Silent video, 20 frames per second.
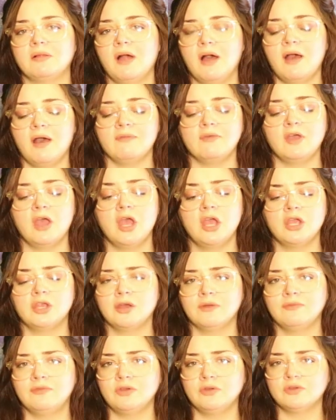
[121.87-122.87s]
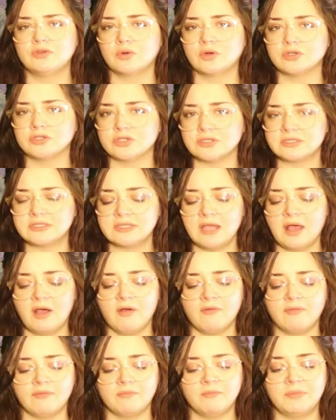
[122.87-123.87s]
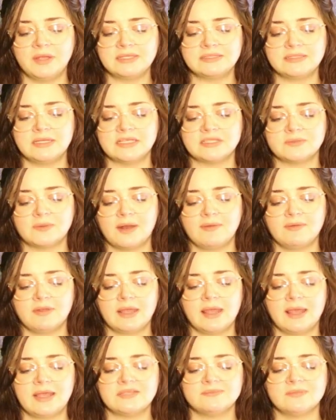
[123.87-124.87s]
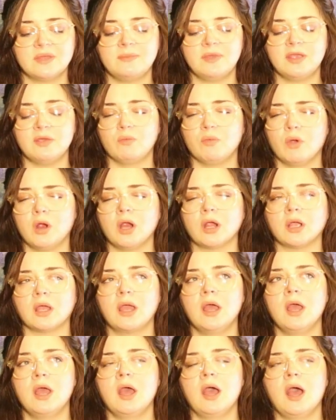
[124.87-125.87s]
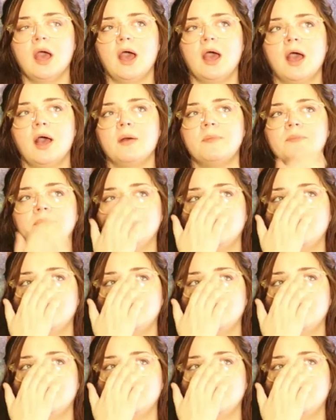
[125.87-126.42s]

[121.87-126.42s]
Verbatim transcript: love, your view towards yourself, business, whatever the case may be, work. Um,